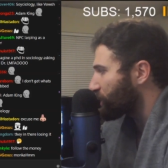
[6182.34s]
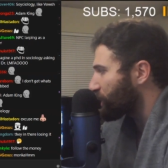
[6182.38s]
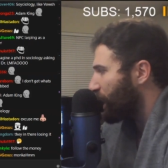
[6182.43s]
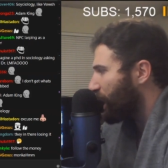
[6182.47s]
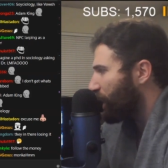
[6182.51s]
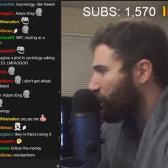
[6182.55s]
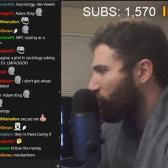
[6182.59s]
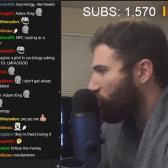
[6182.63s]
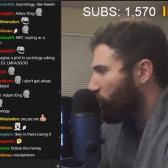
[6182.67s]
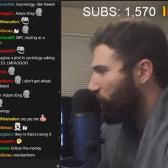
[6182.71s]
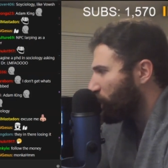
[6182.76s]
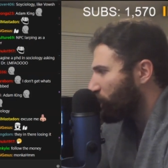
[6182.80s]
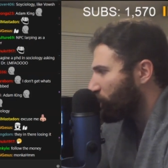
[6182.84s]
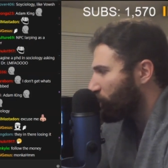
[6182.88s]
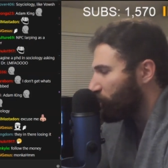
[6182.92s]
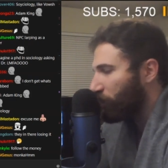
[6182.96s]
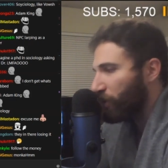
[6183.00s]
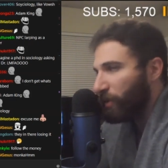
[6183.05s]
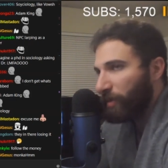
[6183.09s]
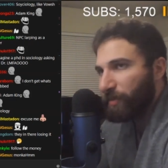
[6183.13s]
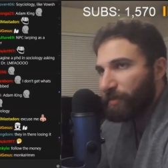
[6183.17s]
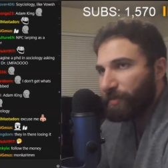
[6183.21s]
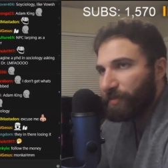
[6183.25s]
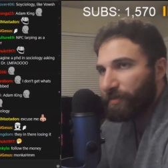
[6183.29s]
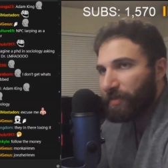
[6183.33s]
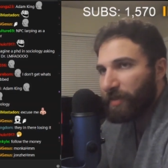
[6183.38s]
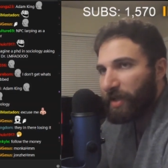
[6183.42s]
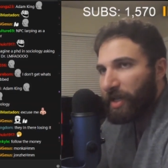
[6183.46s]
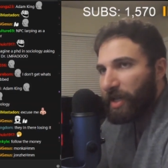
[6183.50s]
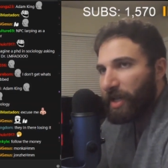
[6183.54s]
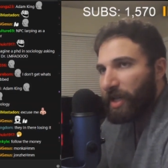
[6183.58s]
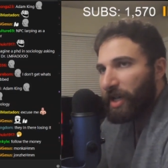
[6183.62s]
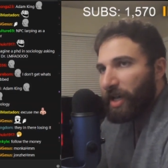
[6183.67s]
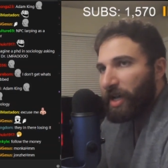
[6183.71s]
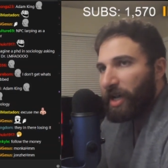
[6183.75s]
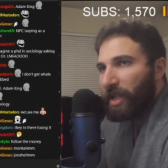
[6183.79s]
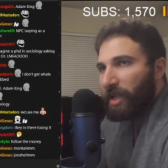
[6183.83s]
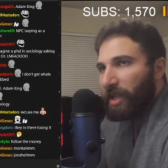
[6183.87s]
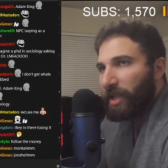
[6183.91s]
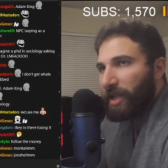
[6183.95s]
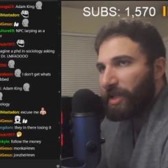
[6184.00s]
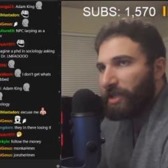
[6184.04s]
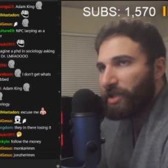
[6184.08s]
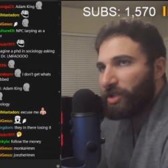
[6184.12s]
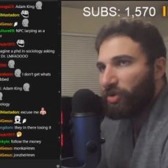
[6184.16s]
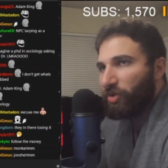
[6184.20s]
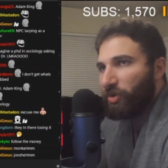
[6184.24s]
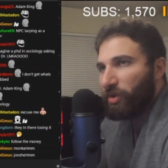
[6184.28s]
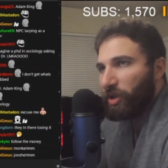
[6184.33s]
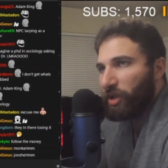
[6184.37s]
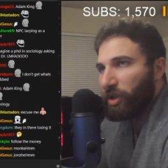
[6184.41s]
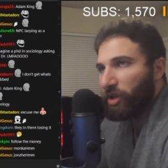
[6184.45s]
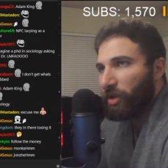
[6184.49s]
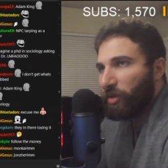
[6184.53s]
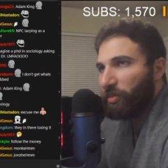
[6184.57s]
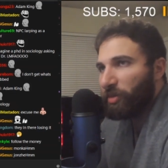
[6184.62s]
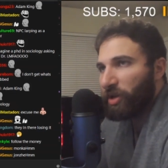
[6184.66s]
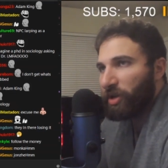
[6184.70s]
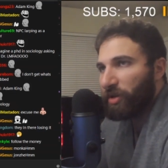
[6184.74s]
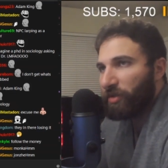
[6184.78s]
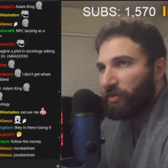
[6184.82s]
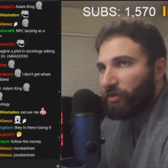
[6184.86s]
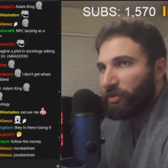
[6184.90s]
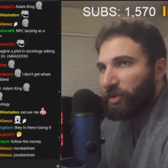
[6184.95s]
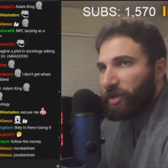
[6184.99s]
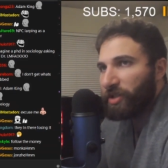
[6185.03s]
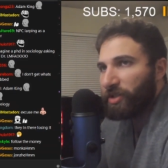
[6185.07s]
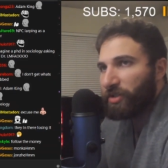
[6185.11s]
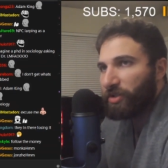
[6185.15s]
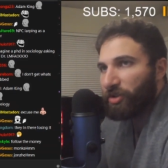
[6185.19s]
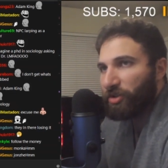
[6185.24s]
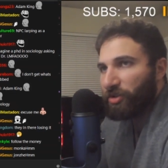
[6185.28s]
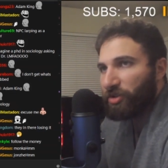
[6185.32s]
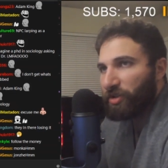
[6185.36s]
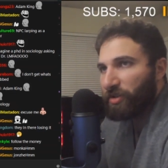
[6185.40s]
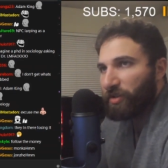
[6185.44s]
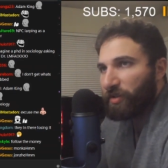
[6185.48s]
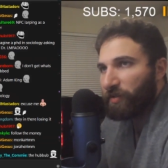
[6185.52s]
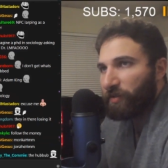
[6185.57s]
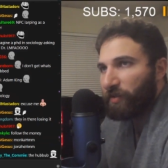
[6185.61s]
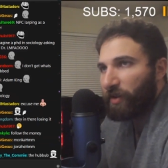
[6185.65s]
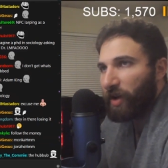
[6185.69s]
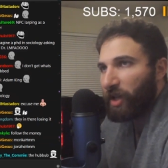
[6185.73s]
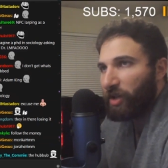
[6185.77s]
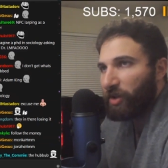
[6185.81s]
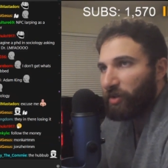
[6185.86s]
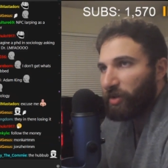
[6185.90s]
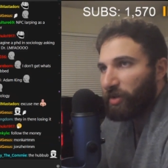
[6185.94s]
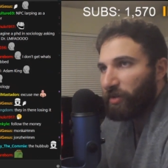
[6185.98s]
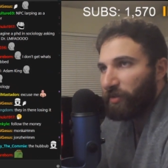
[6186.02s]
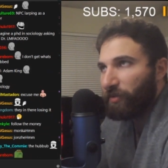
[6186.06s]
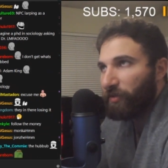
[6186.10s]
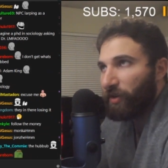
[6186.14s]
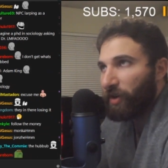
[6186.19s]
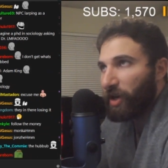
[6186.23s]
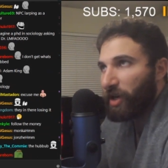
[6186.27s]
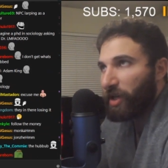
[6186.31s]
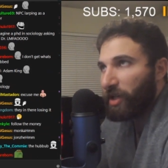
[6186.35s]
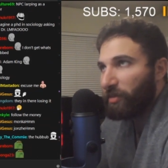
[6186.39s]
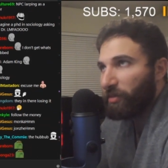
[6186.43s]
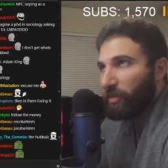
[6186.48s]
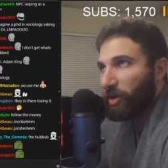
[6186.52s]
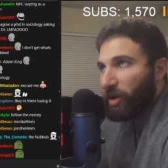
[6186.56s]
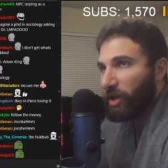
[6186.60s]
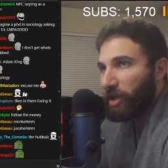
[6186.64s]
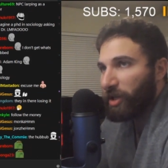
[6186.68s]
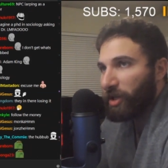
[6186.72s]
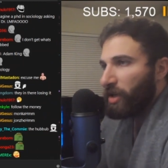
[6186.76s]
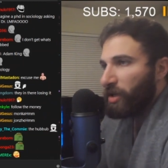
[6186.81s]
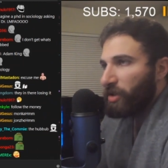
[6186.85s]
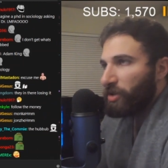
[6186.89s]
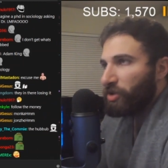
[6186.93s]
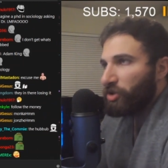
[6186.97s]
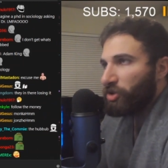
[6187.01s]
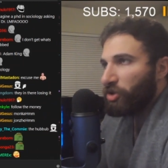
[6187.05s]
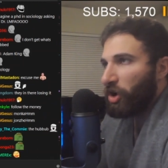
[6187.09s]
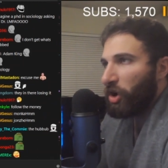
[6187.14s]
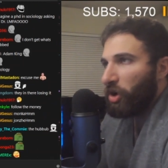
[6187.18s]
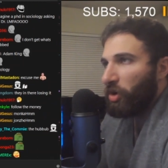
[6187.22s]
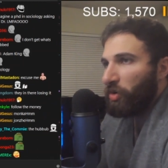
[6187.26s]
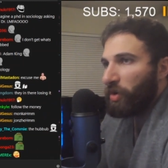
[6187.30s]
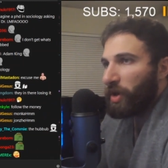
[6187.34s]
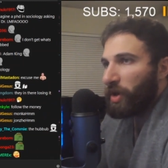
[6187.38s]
I wonder. Let's do a little bit of research and follow the fucking money. So,